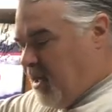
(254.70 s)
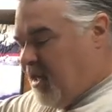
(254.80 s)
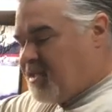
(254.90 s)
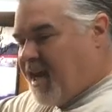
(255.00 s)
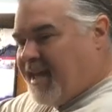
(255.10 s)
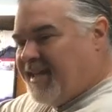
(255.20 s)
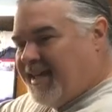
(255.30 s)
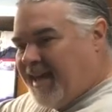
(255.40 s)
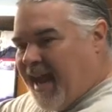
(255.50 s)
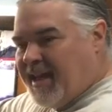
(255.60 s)
It's got a
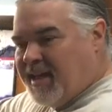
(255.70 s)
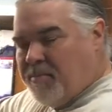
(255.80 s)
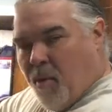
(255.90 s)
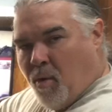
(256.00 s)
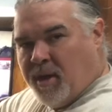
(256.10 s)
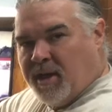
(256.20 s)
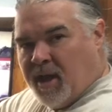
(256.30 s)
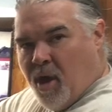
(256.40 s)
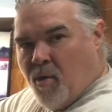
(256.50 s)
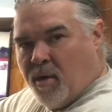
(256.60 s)
lightly ported
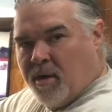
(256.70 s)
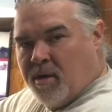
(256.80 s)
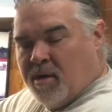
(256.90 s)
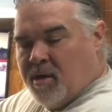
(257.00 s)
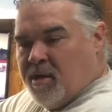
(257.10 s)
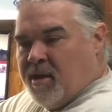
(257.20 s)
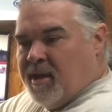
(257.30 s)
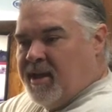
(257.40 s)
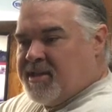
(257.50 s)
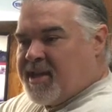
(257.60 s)
lower.
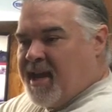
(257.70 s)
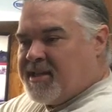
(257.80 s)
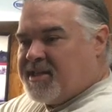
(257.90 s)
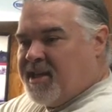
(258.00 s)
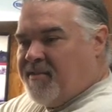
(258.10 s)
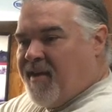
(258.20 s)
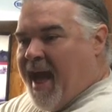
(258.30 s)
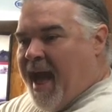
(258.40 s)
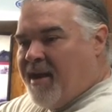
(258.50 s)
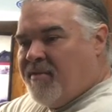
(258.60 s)
It has got a set of
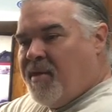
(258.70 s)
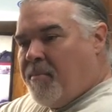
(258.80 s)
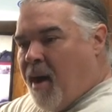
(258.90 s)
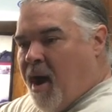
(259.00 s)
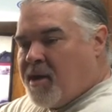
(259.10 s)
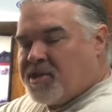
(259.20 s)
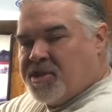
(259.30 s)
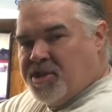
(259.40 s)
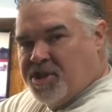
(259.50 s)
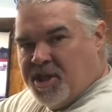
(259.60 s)
out-of-the-box
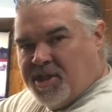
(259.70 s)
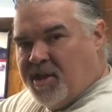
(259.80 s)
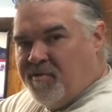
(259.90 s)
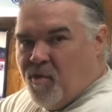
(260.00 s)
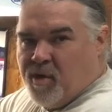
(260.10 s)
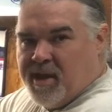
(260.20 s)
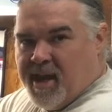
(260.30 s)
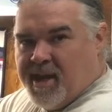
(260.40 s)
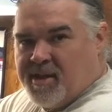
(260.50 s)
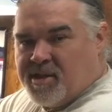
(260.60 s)
GT40
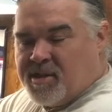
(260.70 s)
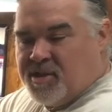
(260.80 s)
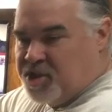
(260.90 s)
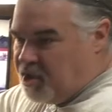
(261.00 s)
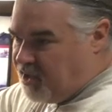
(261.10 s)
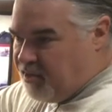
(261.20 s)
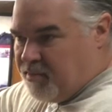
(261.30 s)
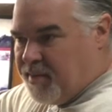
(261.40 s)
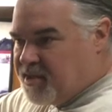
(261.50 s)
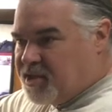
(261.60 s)
heads. They were
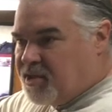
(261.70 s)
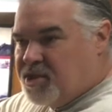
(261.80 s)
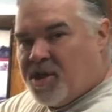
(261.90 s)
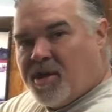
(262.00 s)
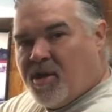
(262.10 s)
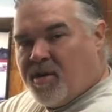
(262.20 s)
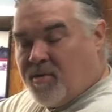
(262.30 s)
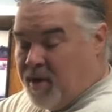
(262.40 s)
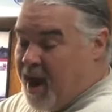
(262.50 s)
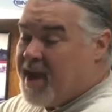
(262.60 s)
basically junkyard,
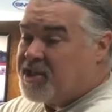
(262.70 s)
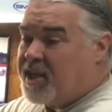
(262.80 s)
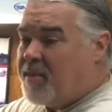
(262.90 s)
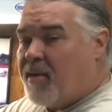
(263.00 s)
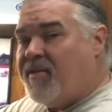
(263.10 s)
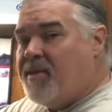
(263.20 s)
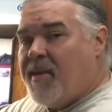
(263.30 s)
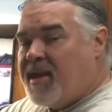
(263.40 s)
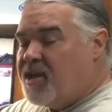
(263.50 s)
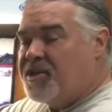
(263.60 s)
or I actually got them off
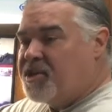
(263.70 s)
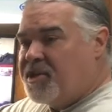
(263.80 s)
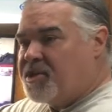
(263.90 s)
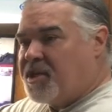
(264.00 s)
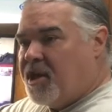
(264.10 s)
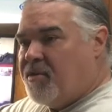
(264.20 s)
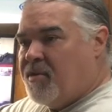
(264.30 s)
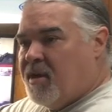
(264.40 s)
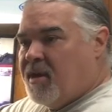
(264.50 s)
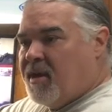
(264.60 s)
eBay years and years ago.
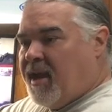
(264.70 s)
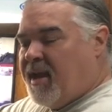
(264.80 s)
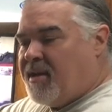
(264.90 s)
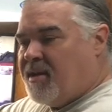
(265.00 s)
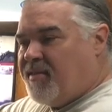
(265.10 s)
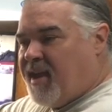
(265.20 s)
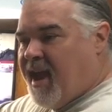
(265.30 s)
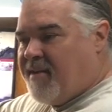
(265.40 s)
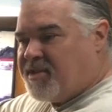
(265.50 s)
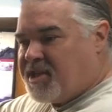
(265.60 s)
And they
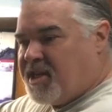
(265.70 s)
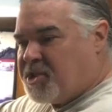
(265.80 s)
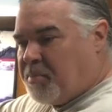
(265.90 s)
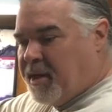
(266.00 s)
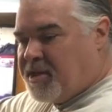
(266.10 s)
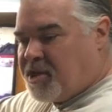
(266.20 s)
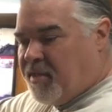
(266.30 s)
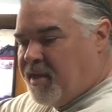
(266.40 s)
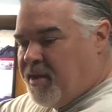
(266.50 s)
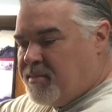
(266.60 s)
have a set of springs
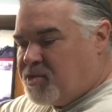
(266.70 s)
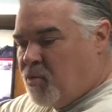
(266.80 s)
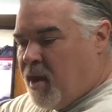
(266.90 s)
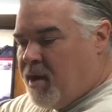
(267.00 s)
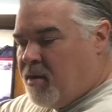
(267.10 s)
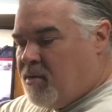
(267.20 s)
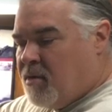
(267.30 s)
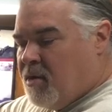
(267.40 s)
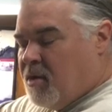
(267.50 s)
on them as well.